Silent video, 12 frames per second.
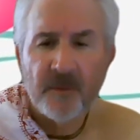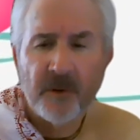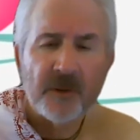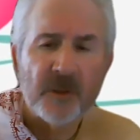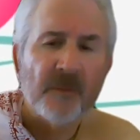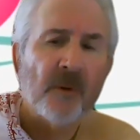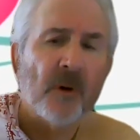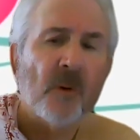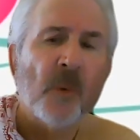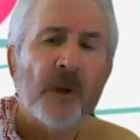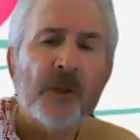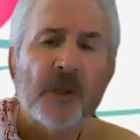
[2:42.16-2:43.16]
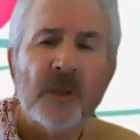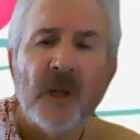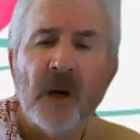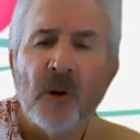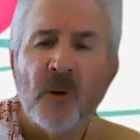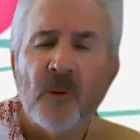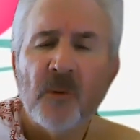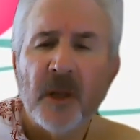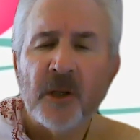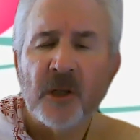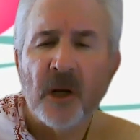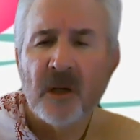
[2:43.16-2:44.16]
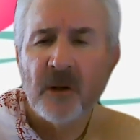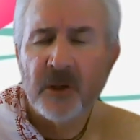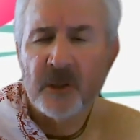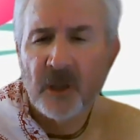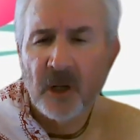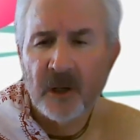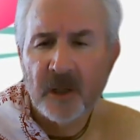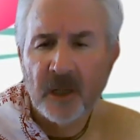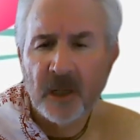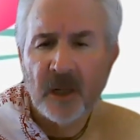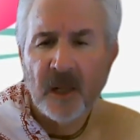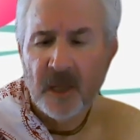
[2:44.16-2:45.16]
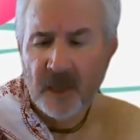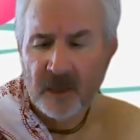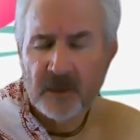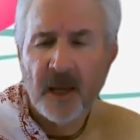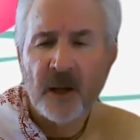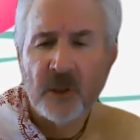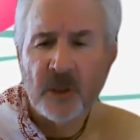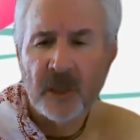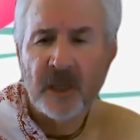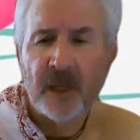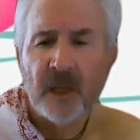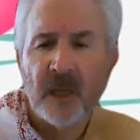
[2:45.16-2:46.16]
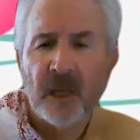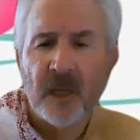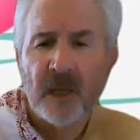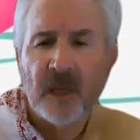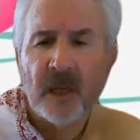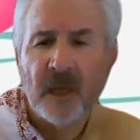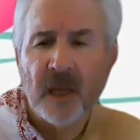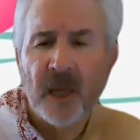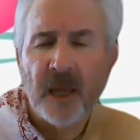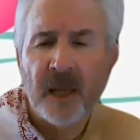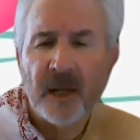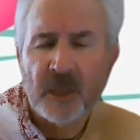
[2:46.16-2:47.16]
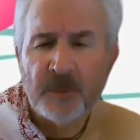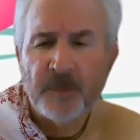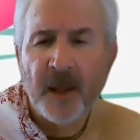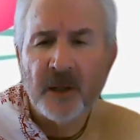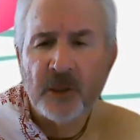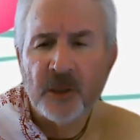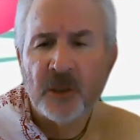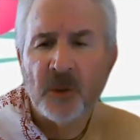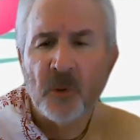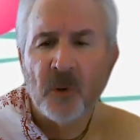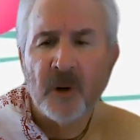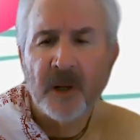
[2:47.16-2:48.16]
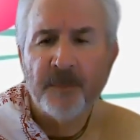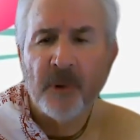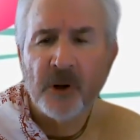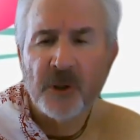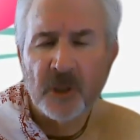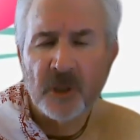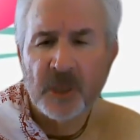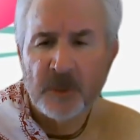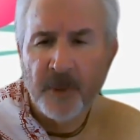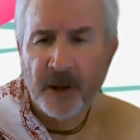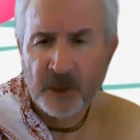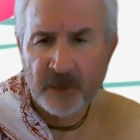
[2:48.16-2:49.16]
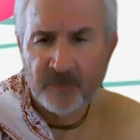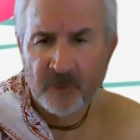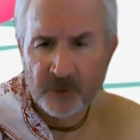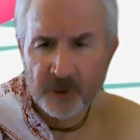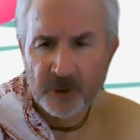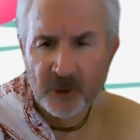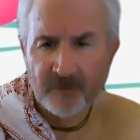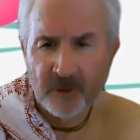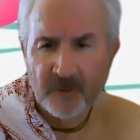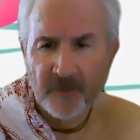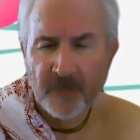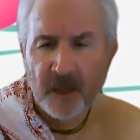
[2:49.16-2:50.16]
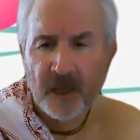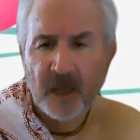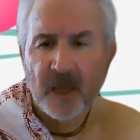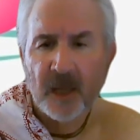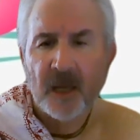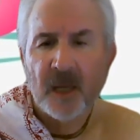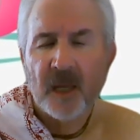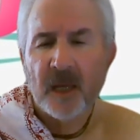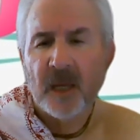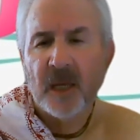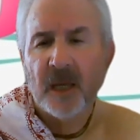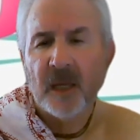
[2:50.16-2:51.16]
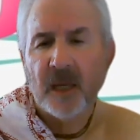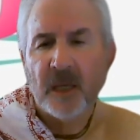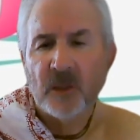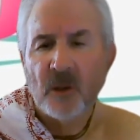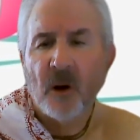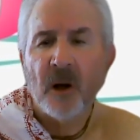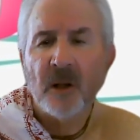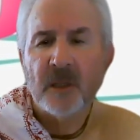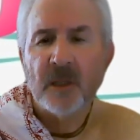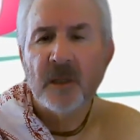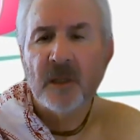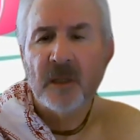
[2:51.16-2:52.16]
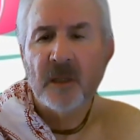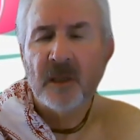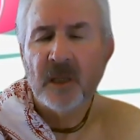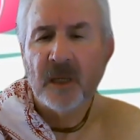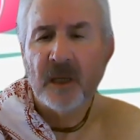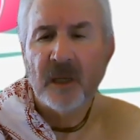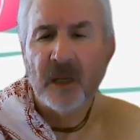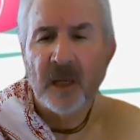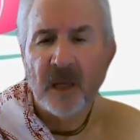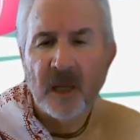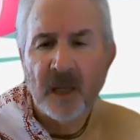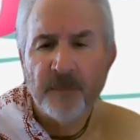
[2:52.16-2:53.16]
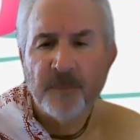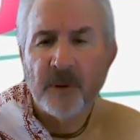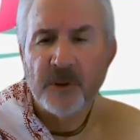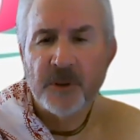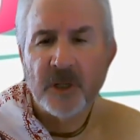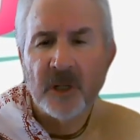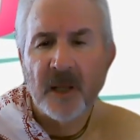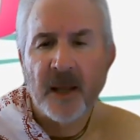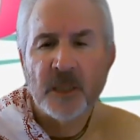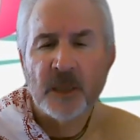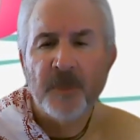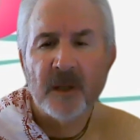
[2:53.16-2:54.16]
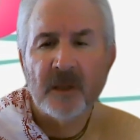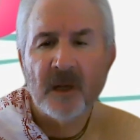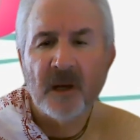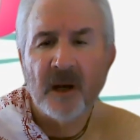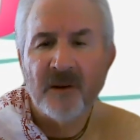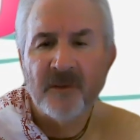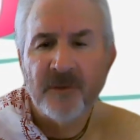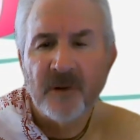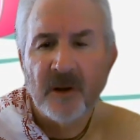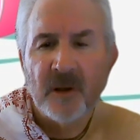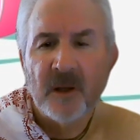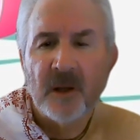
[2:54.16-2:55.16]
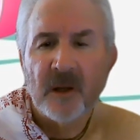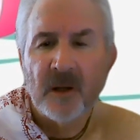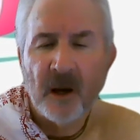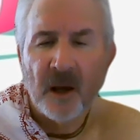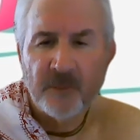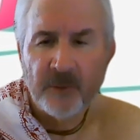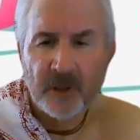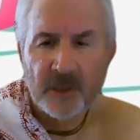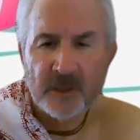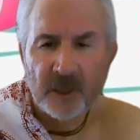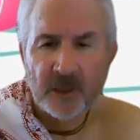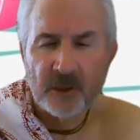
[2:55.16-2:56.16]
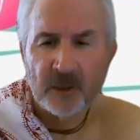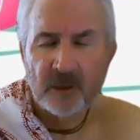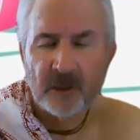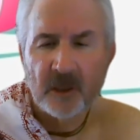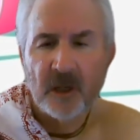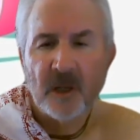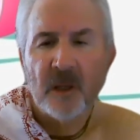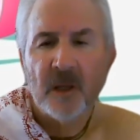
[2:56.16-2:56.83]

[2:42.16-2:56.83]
First of all, one should know that Shankaracharya is actually an expansion or a partial expansion of Lord Shiva. He taught the impersonal aspect of God realization